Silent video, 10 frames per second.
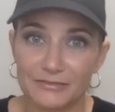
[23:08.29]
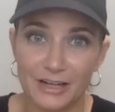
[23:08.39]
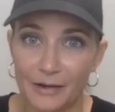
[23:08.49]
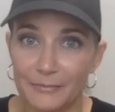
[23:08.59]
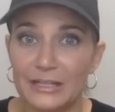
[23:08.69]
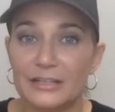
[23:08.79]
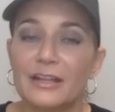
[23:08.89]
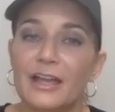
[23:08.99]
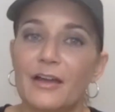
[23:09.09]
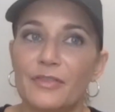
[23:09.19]
come
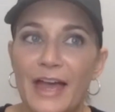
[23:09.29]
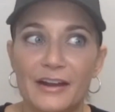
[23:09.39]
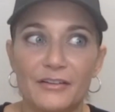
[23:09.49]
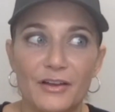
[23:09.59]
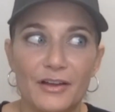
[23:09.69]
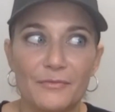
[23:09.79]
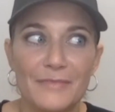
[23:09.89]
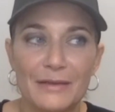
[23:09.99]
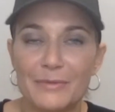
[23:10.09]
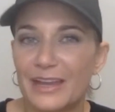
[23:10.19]
in that
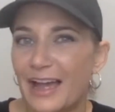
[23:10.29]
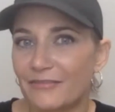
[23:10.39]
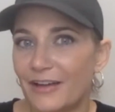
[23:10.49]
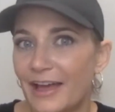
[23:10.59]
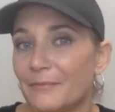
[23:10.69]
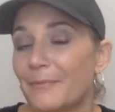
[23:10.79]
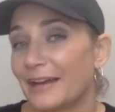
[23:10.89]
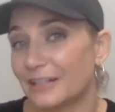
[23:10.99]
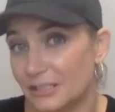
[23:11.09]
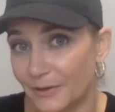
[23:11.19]
maybe have had a
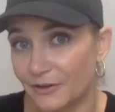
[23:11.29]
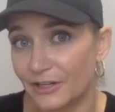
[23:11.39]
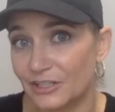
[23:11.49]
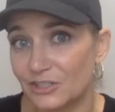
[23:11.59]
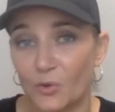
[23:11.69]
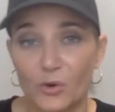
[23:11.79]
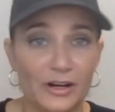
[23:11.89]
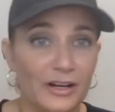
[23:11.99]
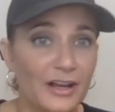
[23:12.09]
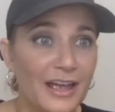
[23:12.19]
bad experience, or